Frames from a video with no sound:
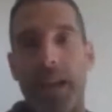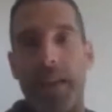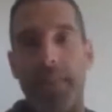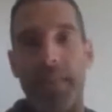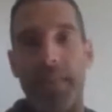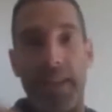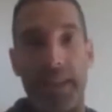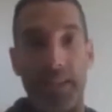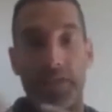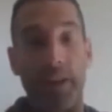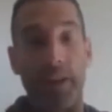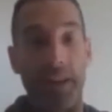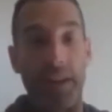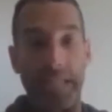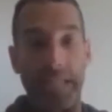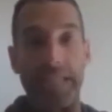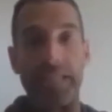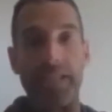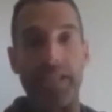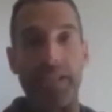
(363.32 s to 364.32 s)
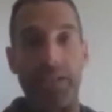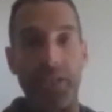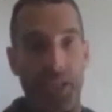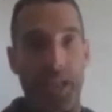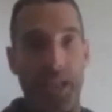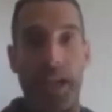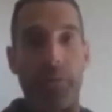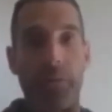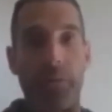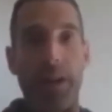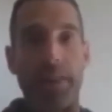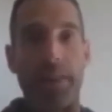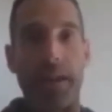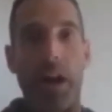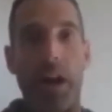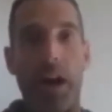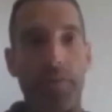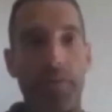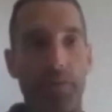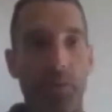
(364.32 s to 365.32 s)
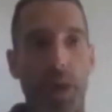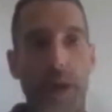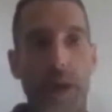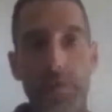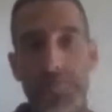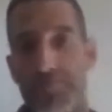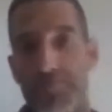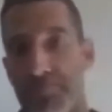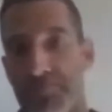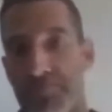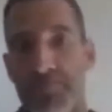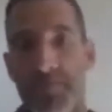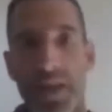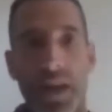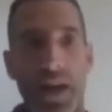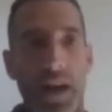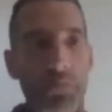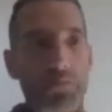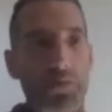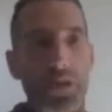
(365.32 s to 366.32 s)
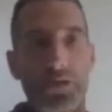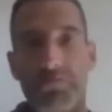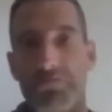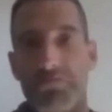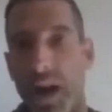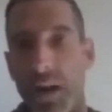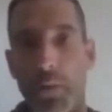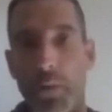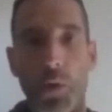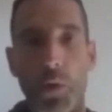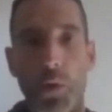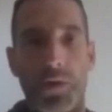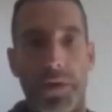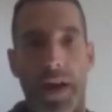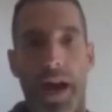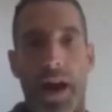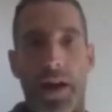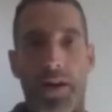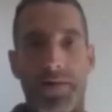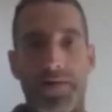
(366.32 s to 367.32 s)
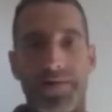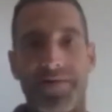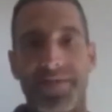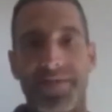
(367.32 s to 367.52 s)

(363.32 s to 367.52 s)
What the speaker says: And then it's very easy just to kind of write that off as, well, I'm older now.